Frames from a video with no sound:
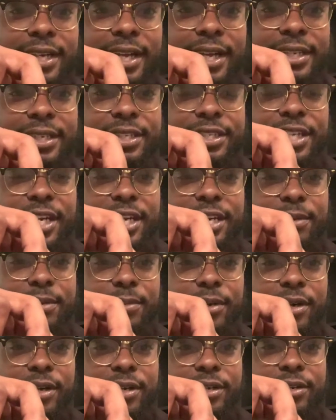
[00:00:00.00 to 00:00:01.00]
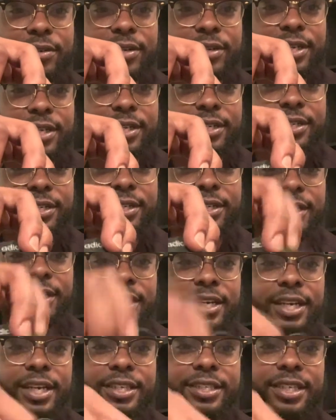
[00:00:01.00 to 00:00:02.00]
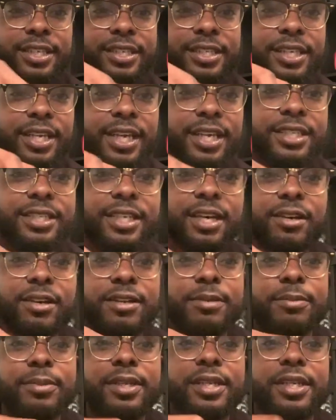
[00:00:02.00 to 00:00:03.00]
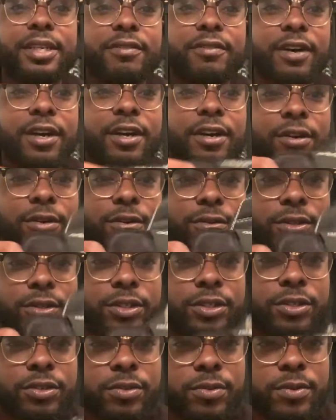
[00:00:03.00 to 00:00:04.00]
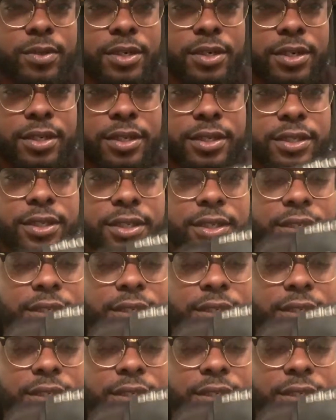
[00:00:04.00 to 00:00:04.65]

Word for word: got the checker mark on there. And just in case y'all didn't believe how old the shoe was,